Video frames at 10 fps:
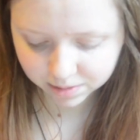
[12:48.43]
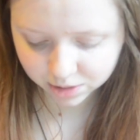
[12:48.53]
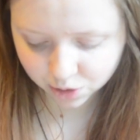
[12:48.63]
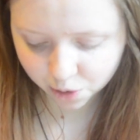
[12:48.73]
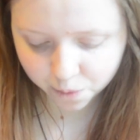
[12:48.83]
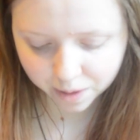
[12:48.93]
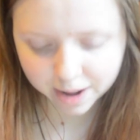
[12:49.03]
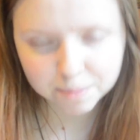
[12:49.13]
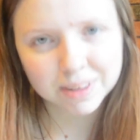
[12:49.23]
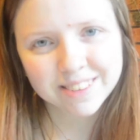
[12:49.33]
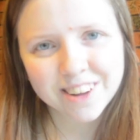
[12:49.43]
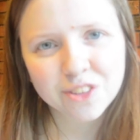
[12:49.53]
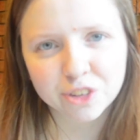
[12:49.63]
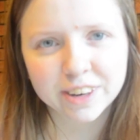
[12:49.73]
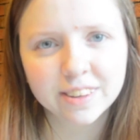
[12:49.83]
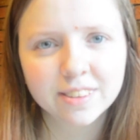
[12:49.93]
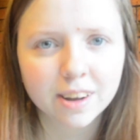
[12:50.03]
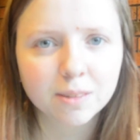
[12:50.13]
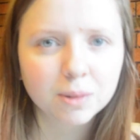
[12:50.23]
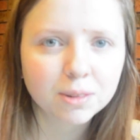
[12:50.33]
So I picked out 3
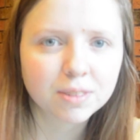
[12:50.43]
that will